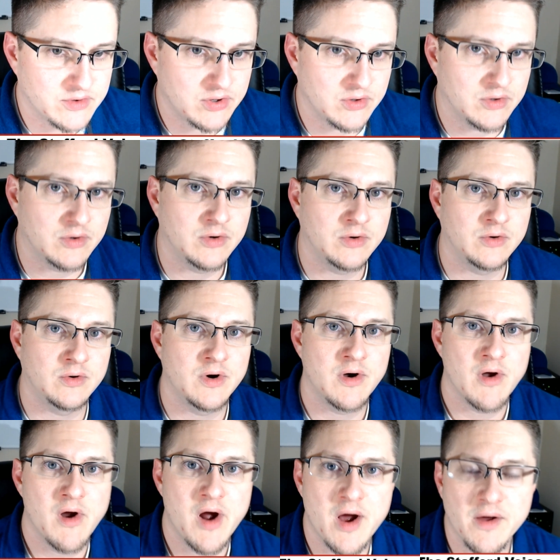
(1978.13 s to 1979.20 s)
to
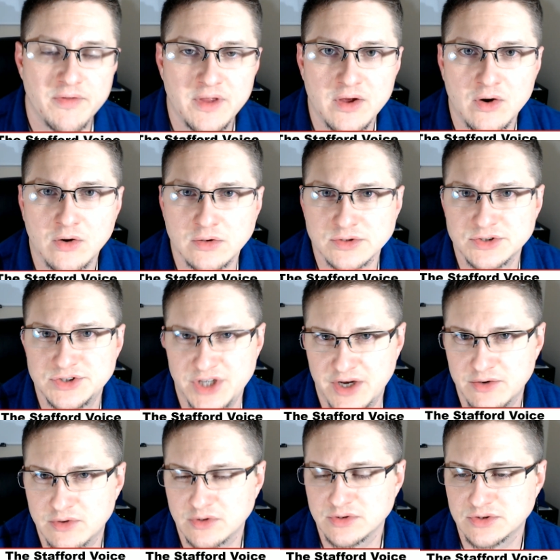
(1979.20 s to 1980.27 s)
the old
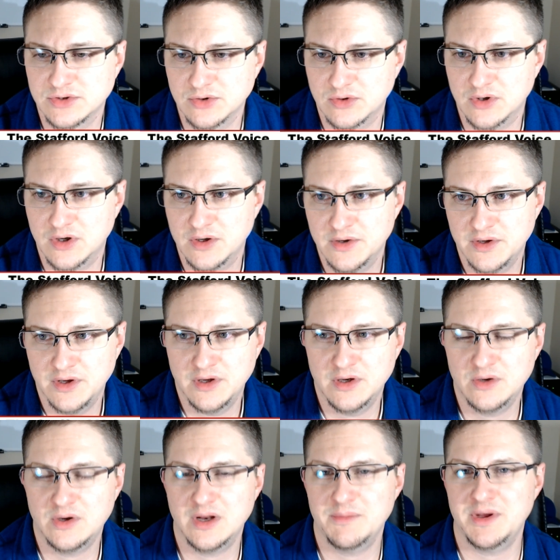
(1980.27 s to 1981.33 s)
general store. You
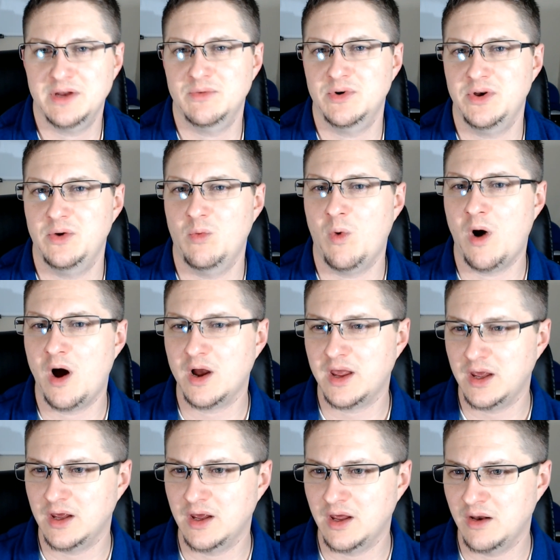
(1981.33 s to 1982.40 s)
know what I mean? Where you walk
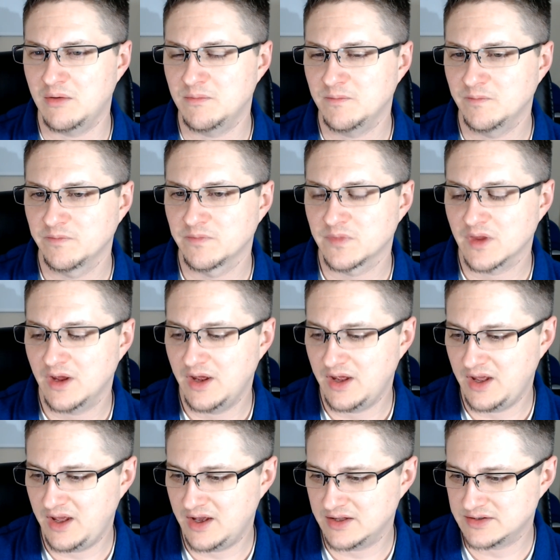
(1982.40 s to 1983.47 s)
in,
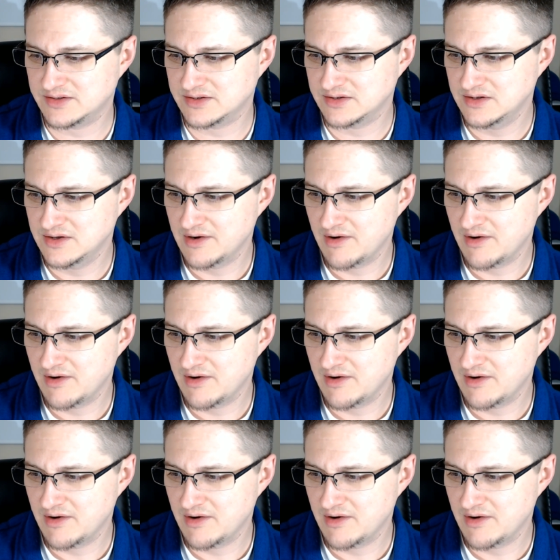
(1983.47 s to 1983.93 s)
it's